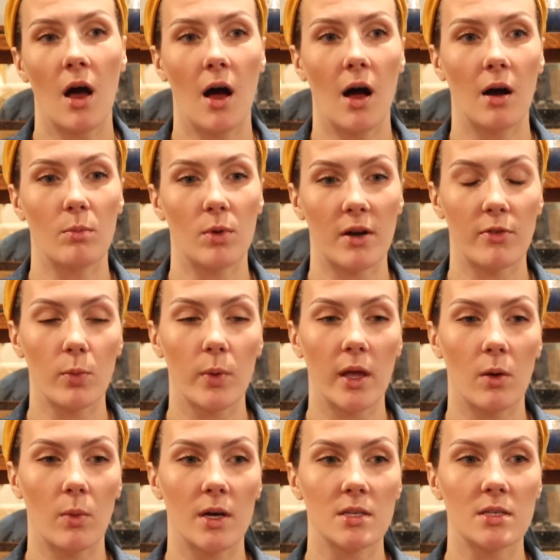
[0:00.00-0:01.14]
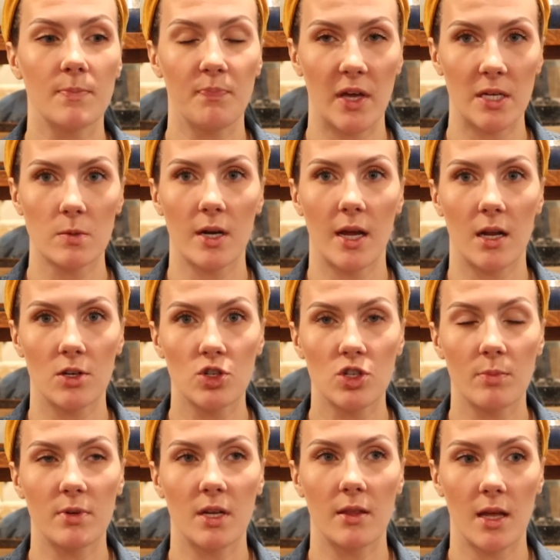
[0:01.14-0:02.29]
Um, whatever week it was, that's when I had it
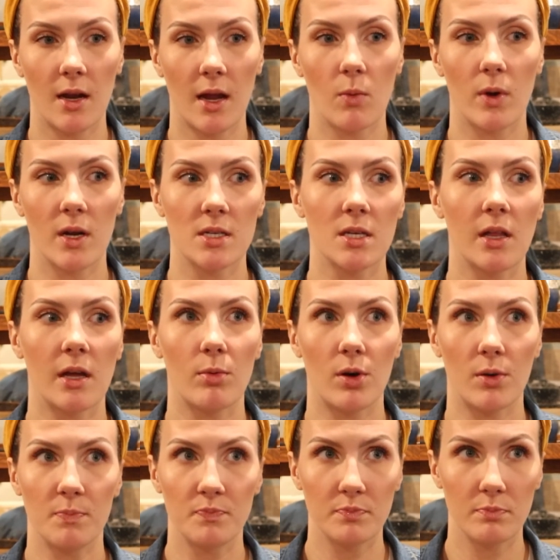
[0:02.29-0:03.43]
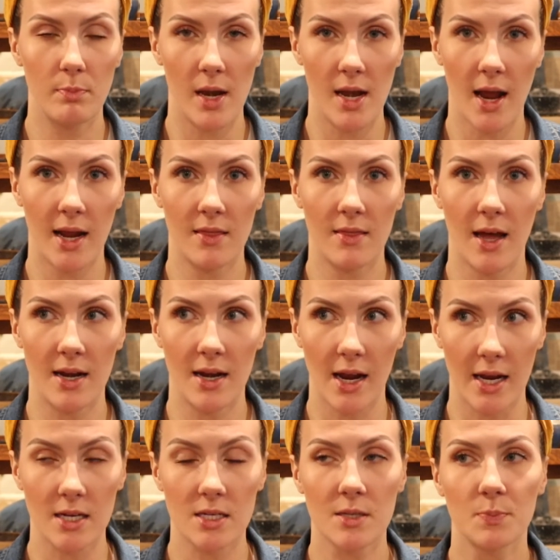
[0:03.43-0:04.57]
stripped, and then I went into labor midnight that
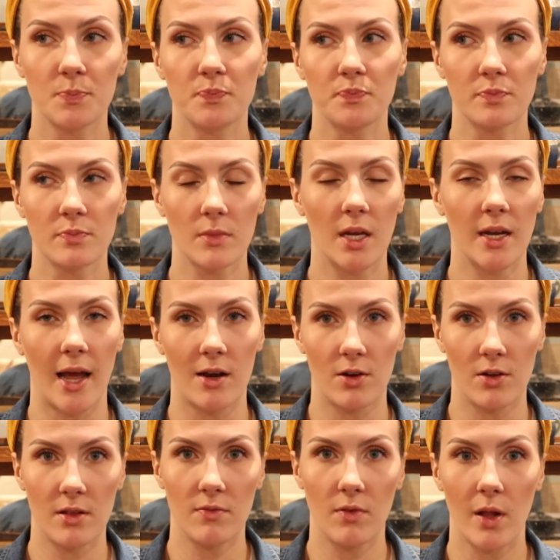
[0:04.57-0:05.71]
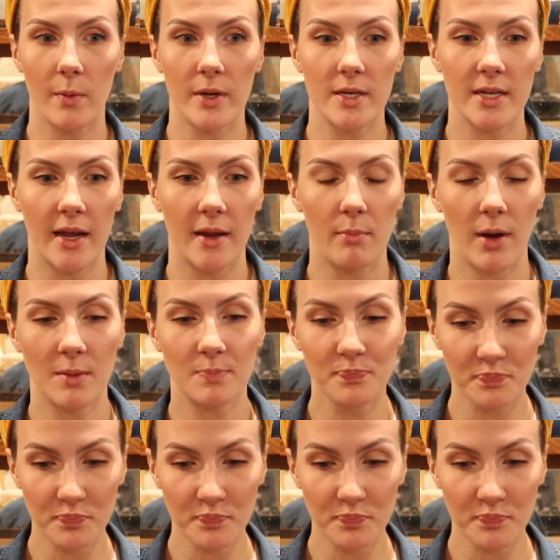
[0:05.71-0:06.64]
night and had her the following day. But